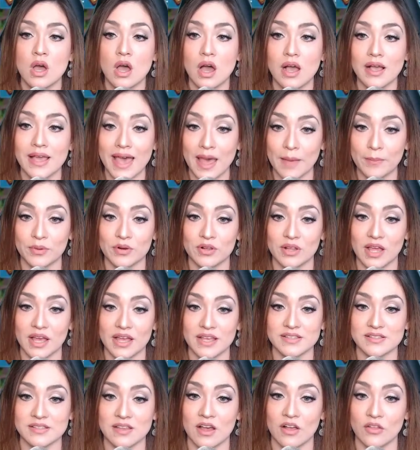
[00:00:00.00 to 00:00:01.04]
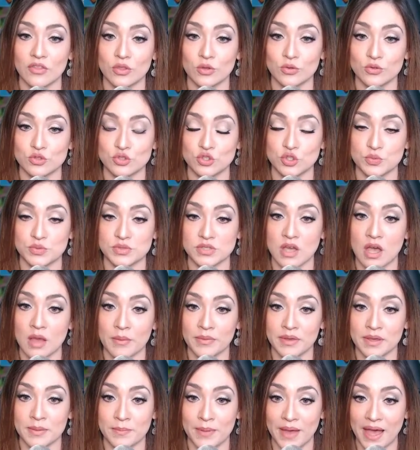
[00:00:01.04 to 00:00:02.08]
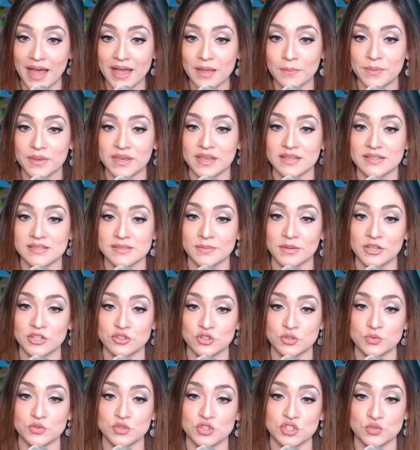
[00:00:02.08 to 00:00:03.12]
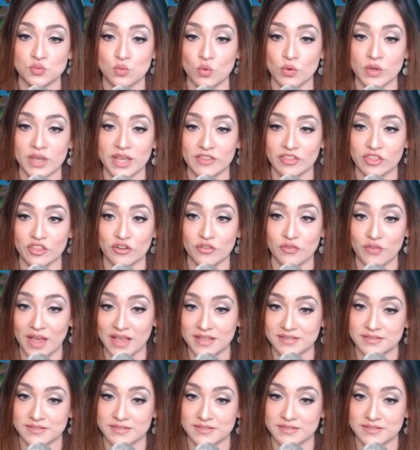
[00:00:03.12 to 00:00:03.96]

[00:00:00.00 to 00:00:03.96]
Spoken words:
capitalize on those troops coming back, because my troops just won't get there fast